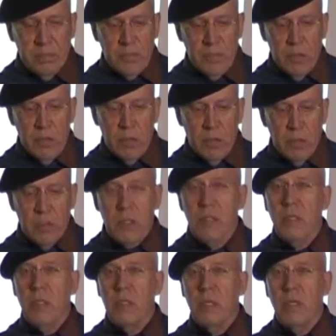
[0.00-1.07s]
So all of
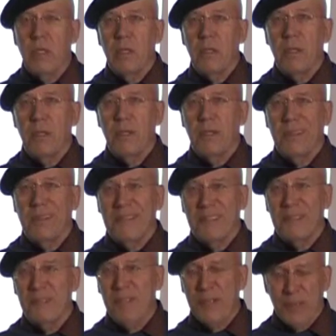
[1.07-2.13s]
this is done, this is,
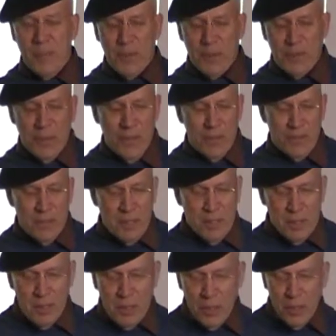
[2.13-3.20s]
this is something that I've
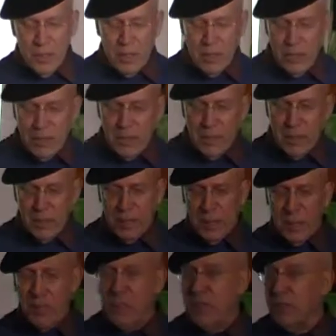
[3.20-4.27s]
done because I felt it
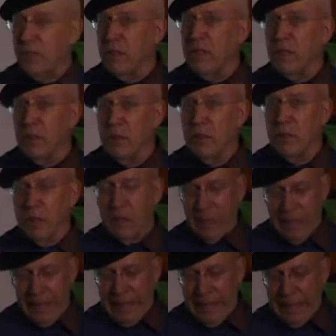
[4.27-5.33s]
necessary to do it.
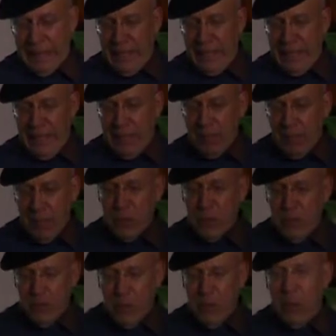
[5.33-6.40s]
And
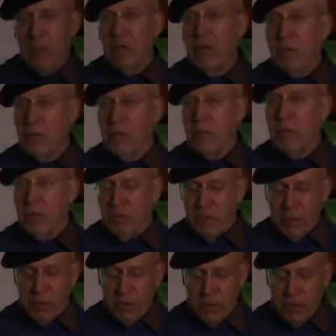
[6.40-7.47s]
most of my life has been
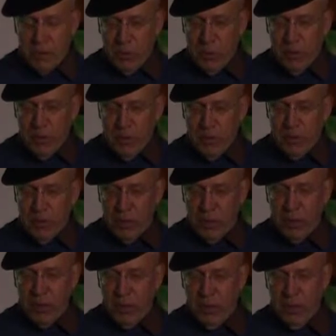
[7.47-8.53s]
devoted to working for
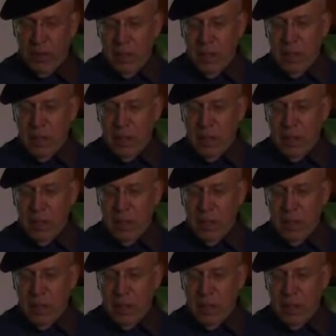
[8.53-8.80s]
nothing,